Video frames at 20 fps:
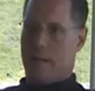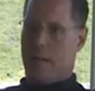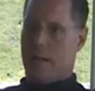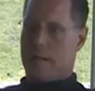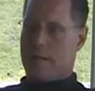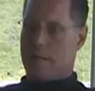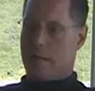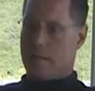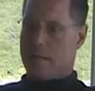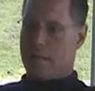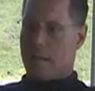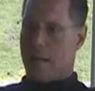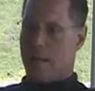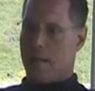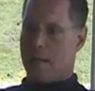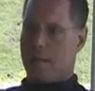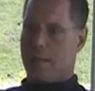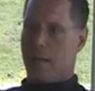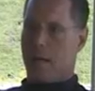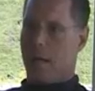is that
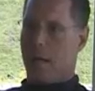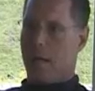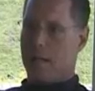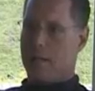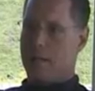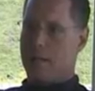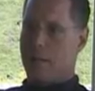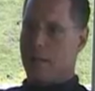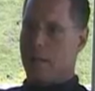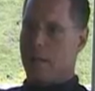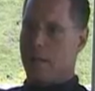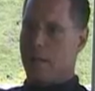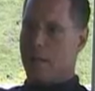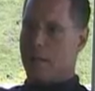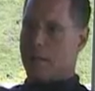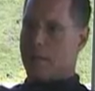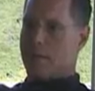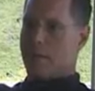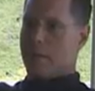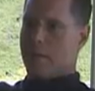Scientology
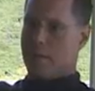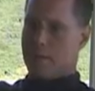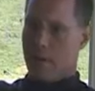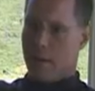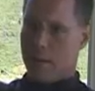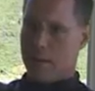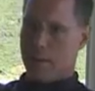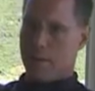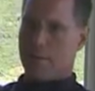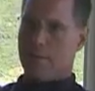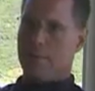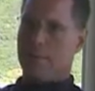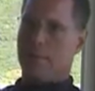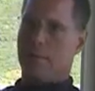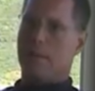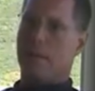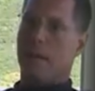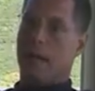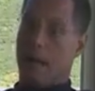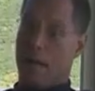is destructive
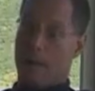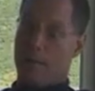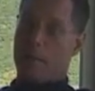and a